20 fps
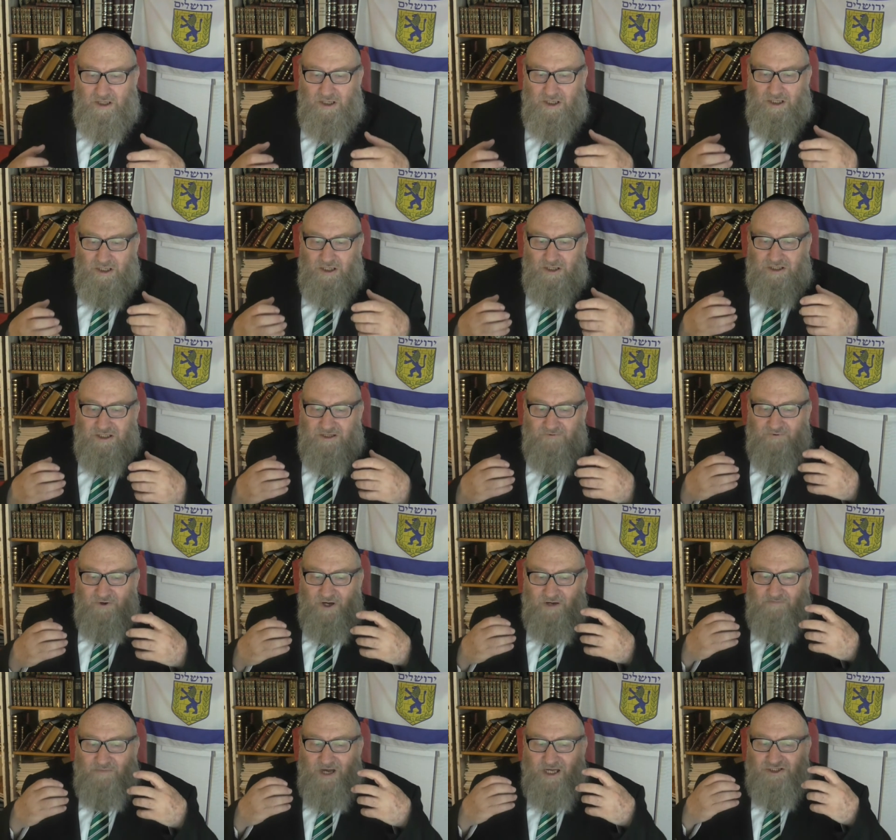you
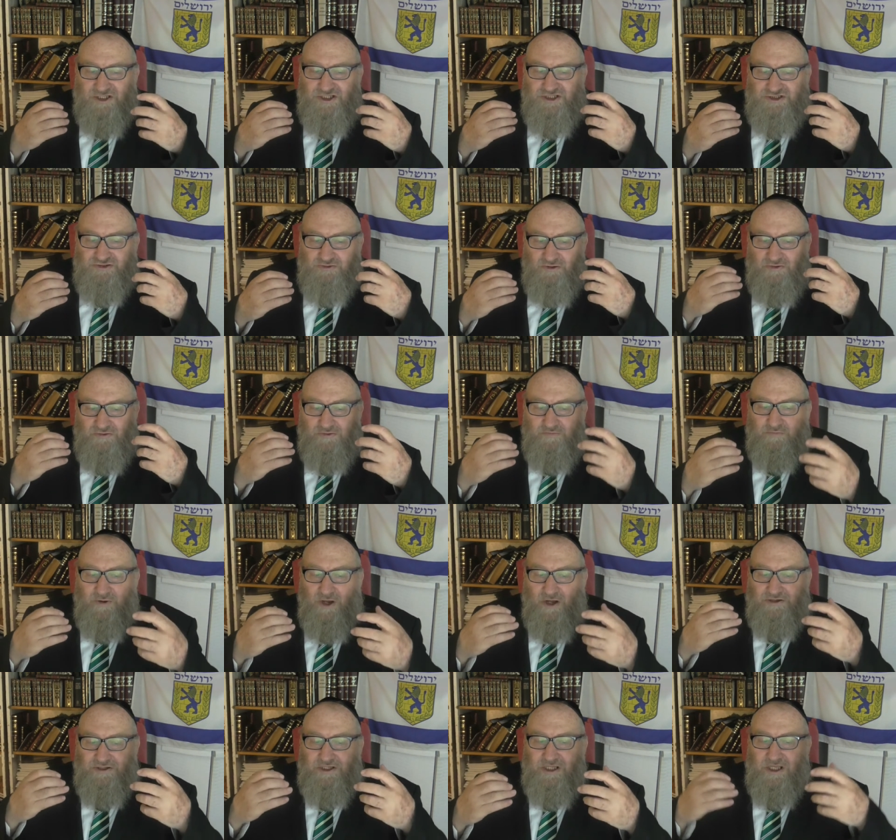find monkeys with
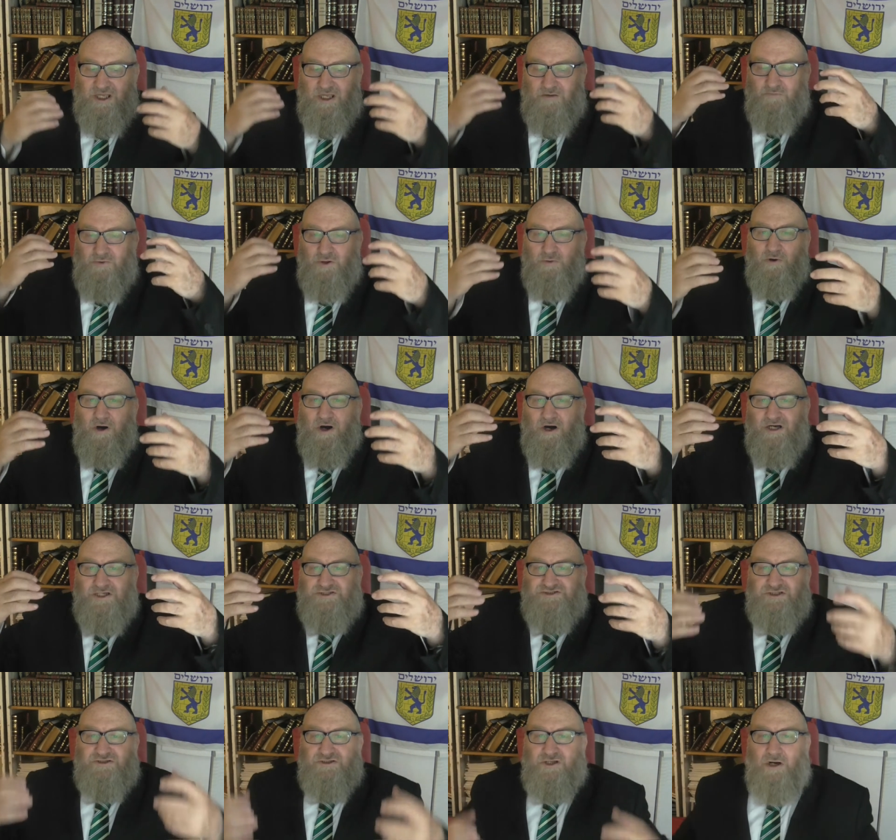blonde hair and blue
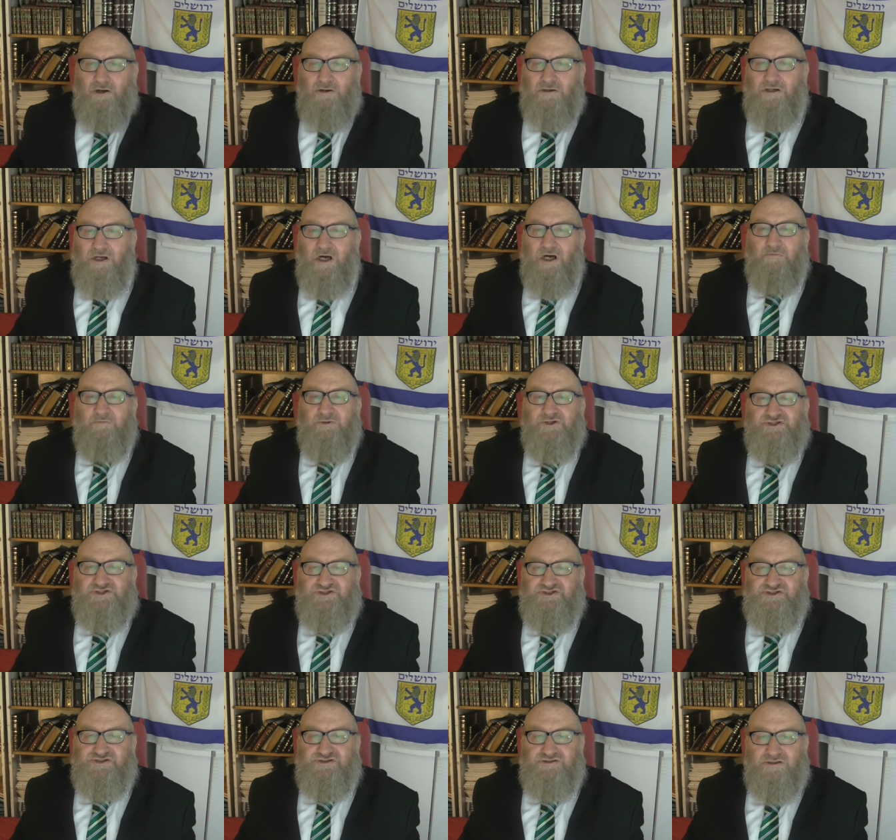eyes and cold
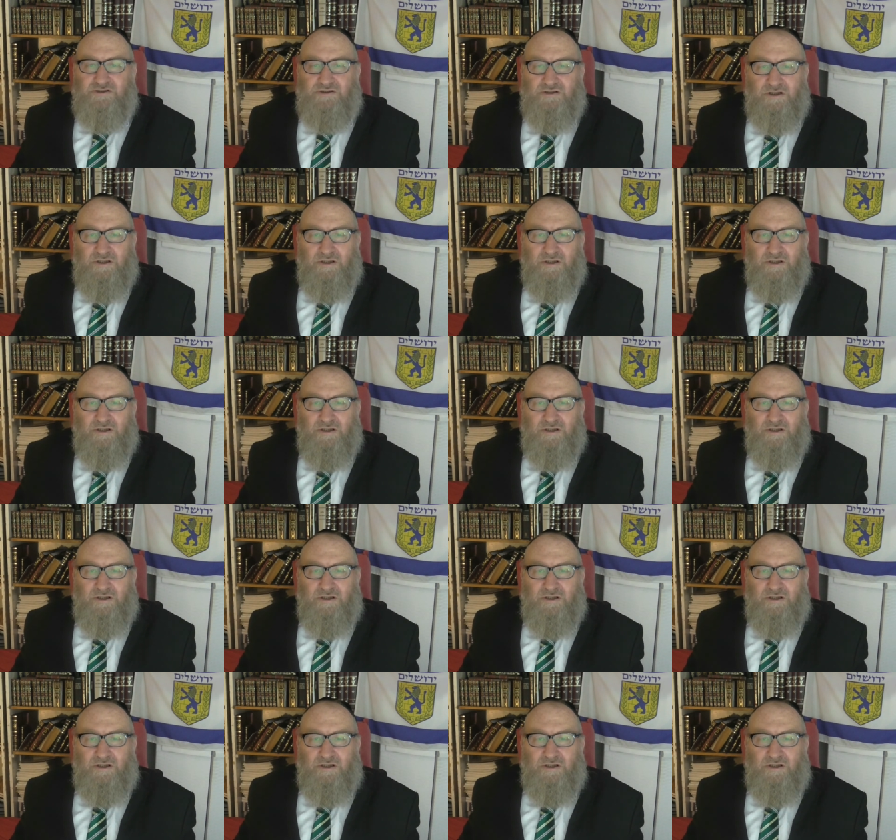climates.